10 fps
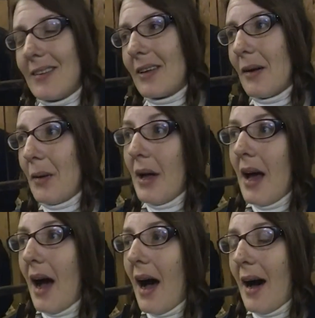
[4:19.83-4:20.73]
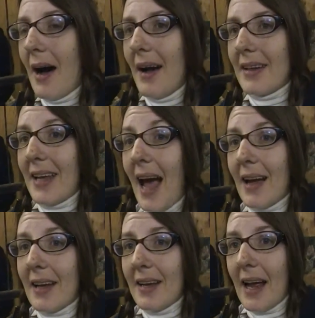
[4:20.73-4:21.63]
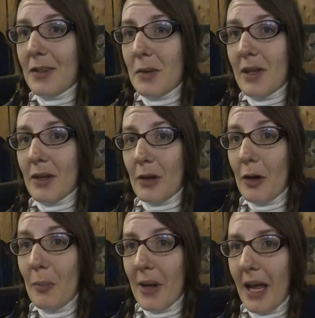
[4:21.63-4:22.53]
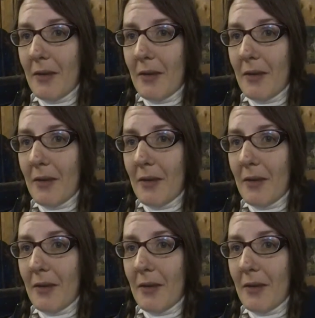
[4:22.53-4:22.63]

So connect with the group,